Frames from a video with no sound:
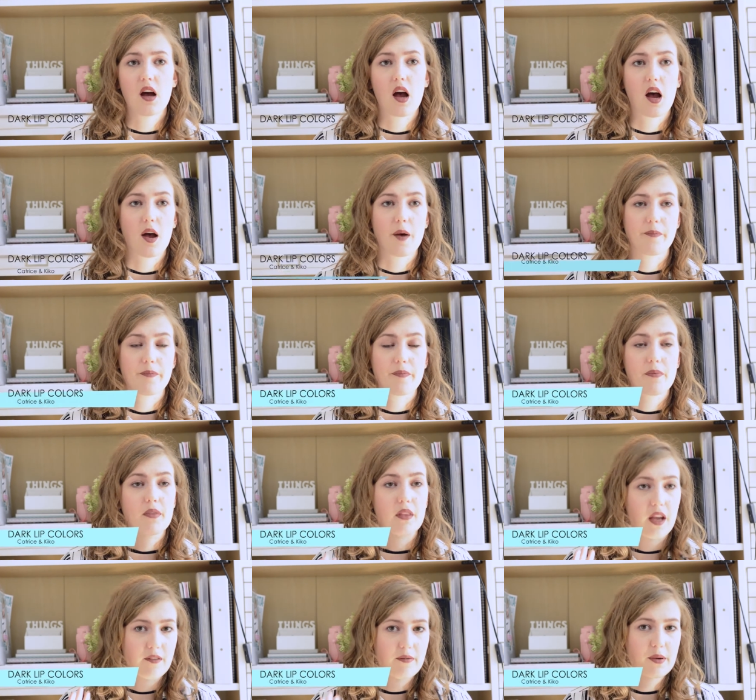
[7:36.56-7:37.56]
Um,
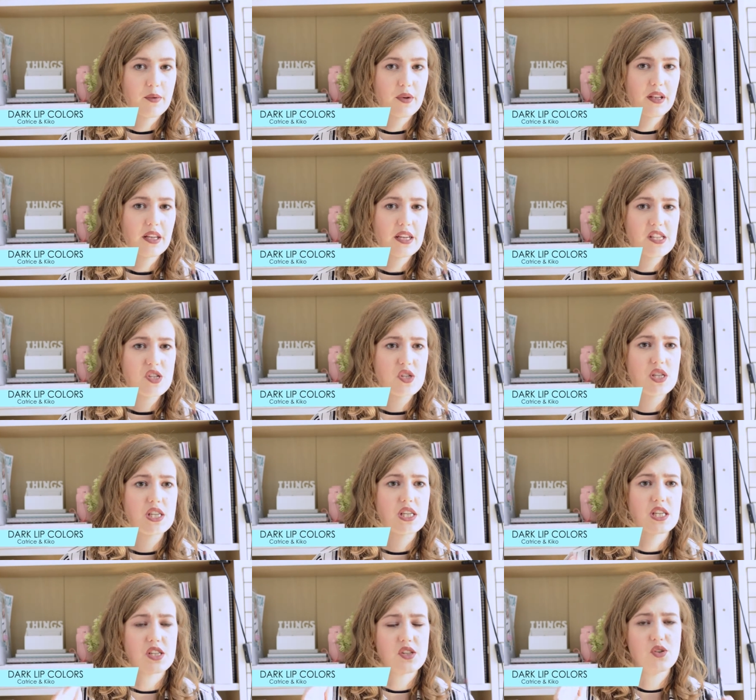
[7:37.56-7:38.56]
I've been really into
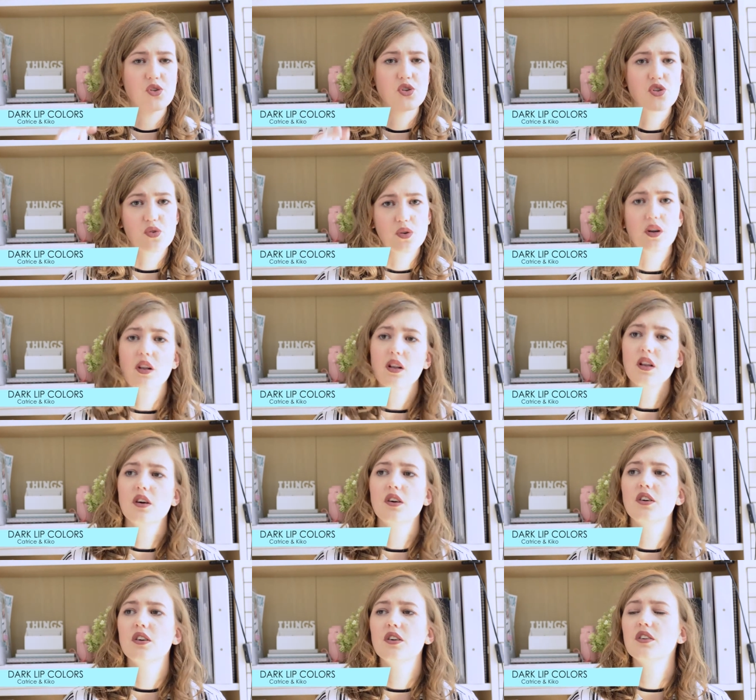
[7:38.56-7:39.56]
the neutral
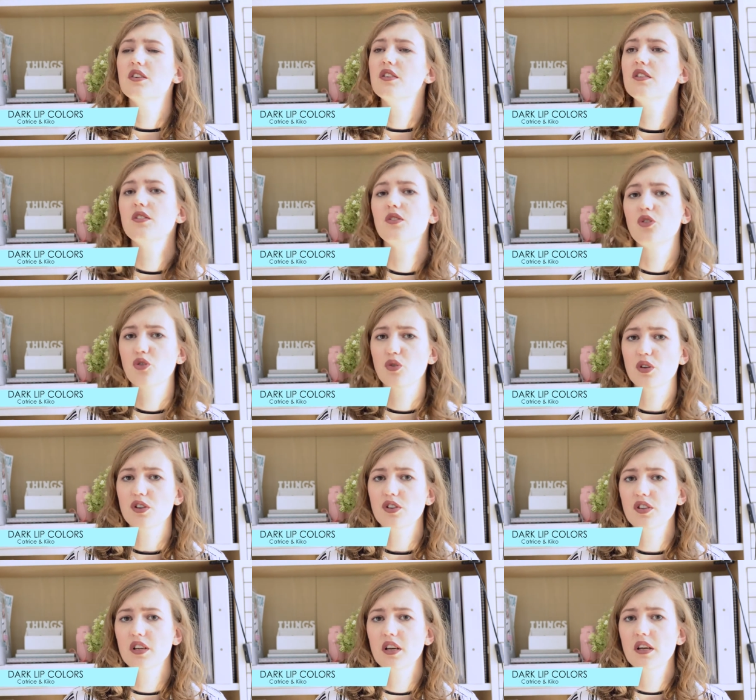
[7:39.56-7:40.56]

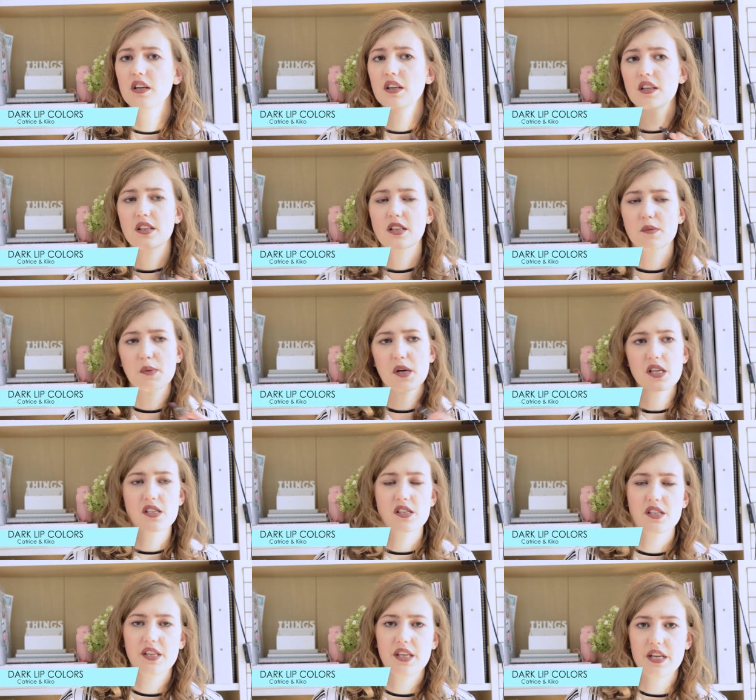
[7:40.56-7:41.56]
neutrals this
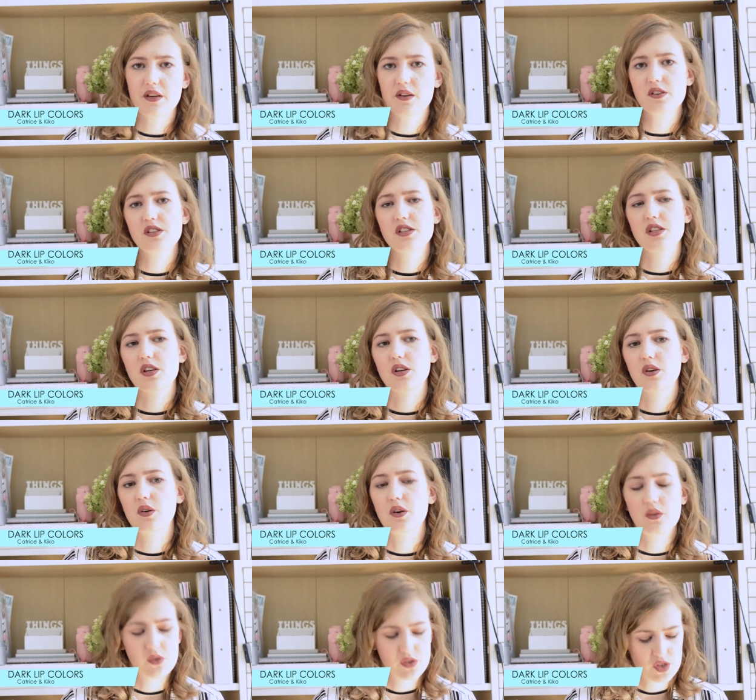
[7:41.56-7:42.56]
past year, so
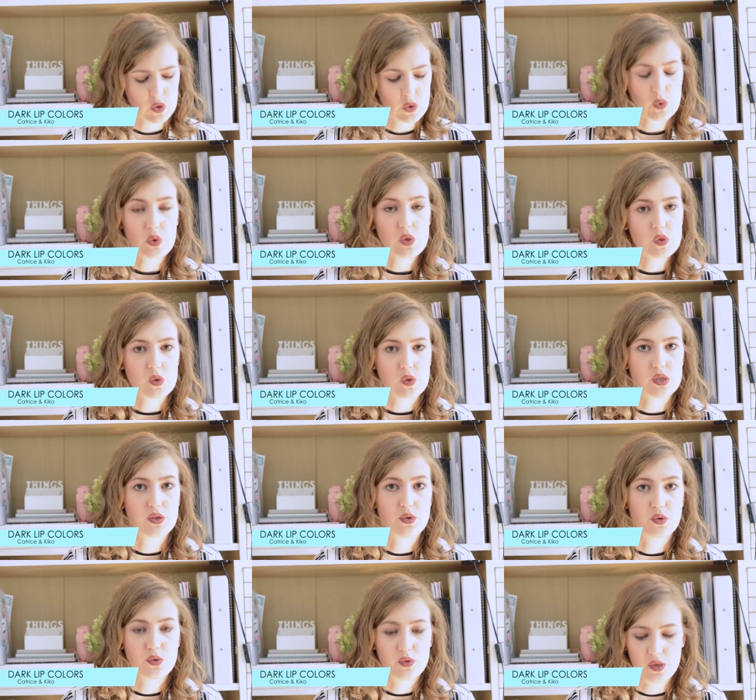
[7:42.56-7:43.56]
also
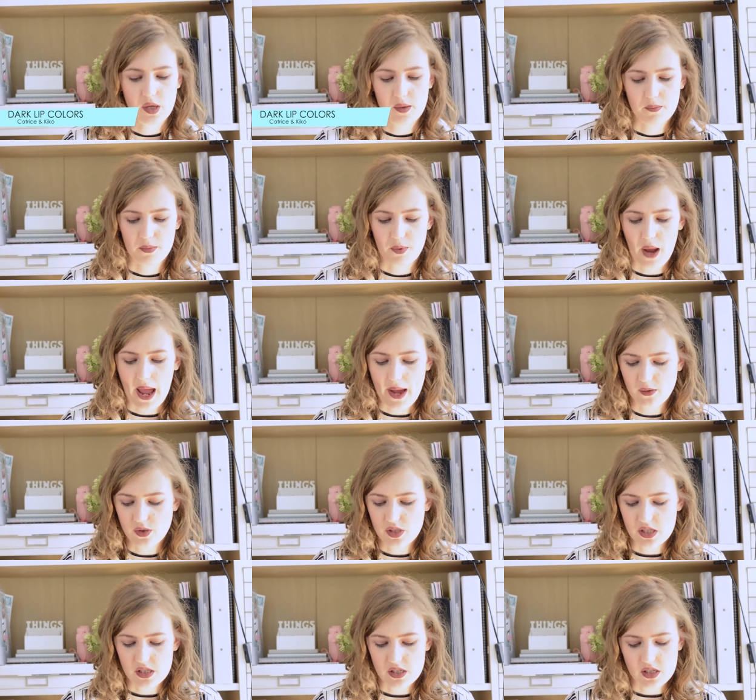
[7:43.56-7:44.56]
nude
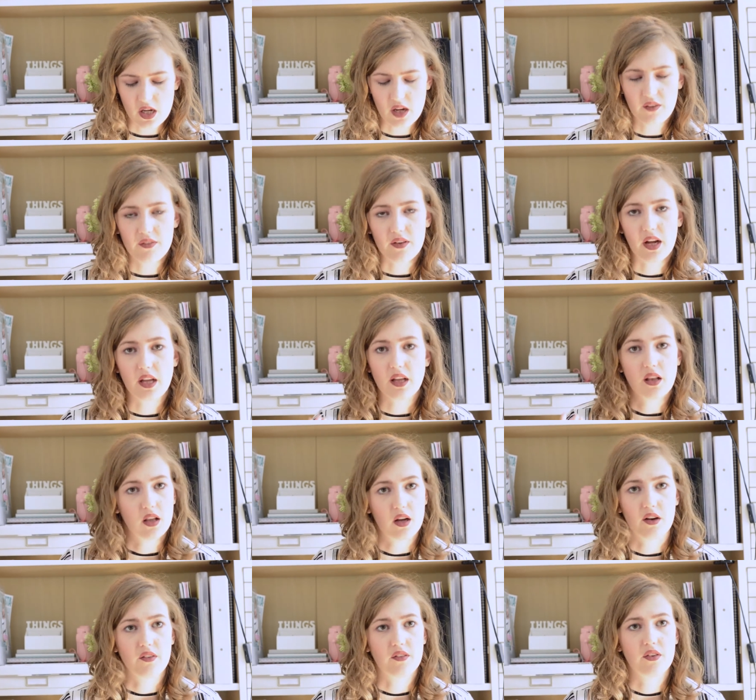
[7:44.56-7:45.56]
browns and stuff. I
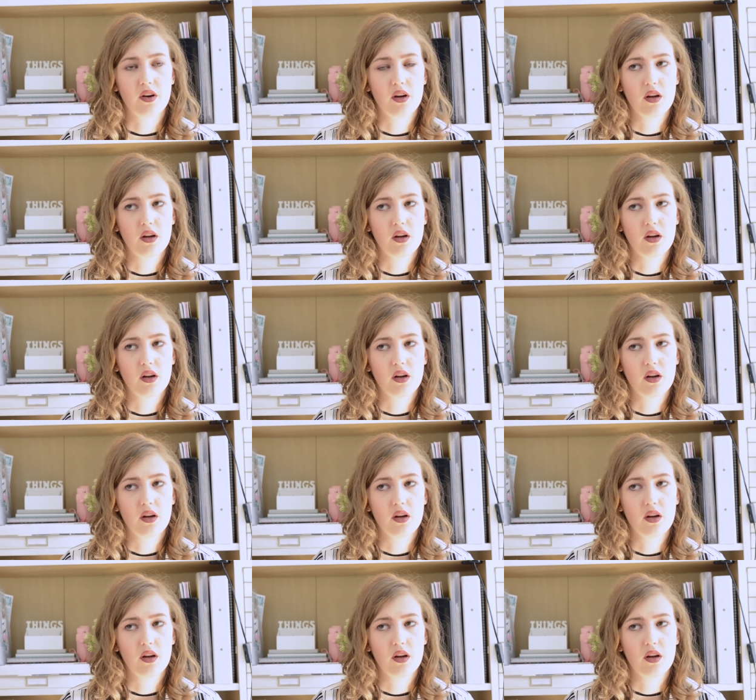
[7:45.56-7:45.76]
love